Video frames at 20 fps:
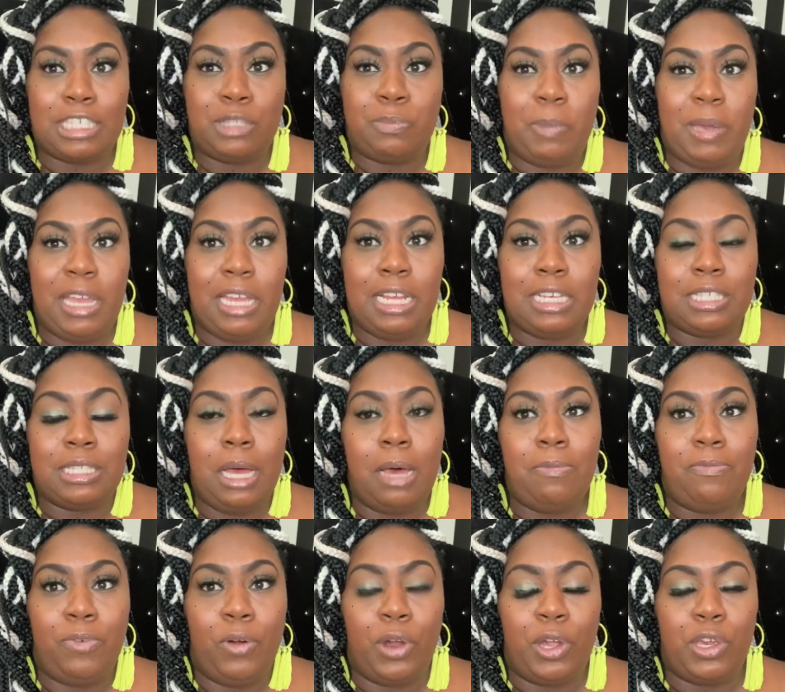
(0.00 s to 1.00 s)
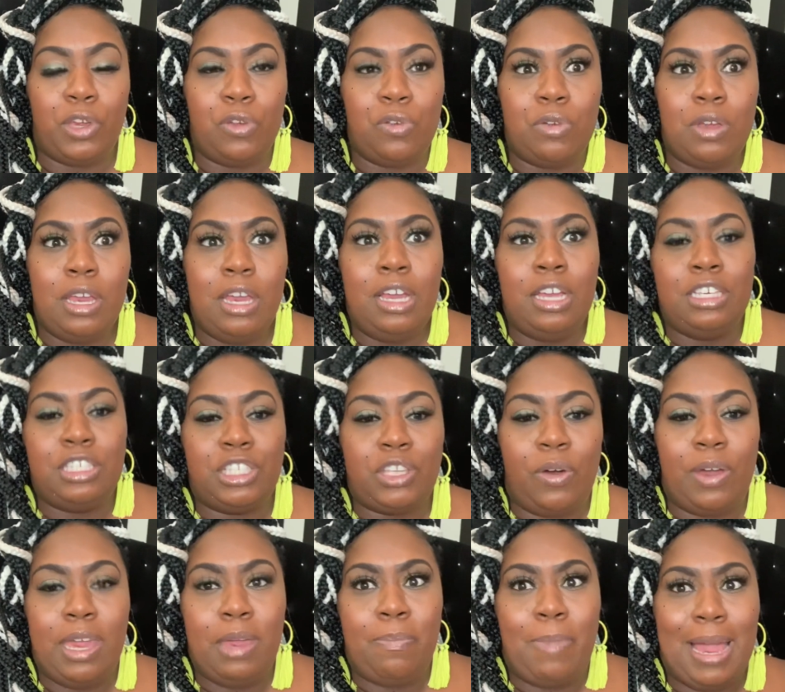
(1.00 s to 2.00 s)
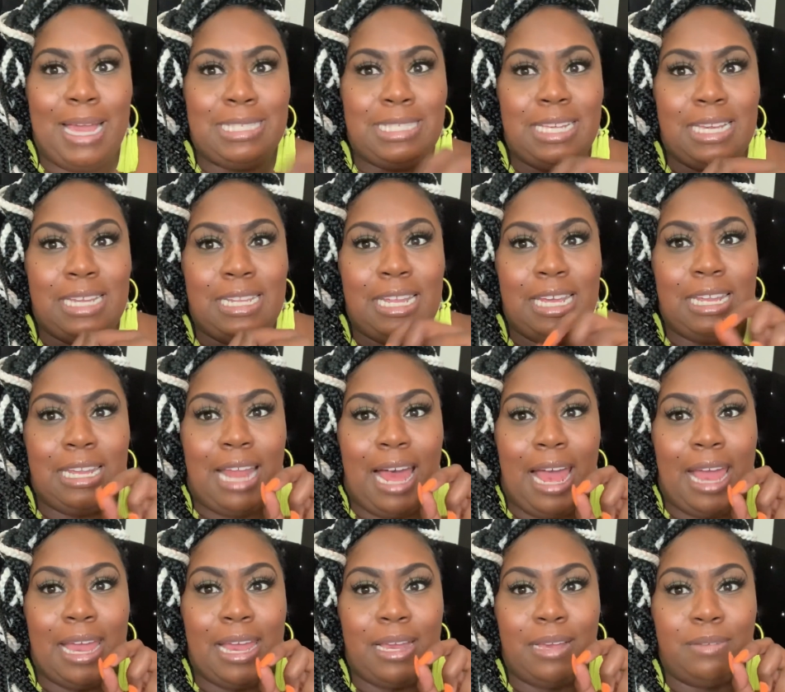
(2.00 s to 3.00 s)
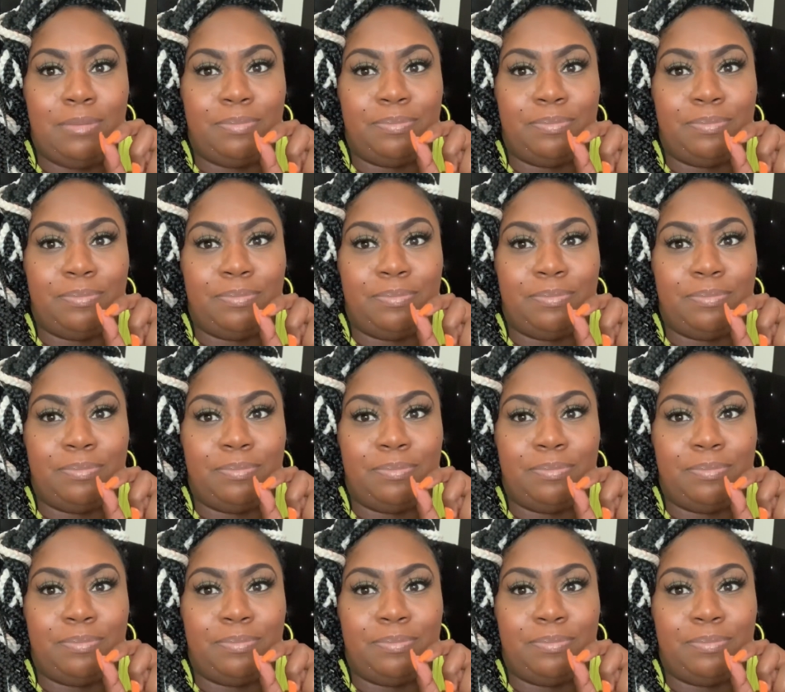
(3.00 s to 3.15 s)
of speed this up for you. So he basically like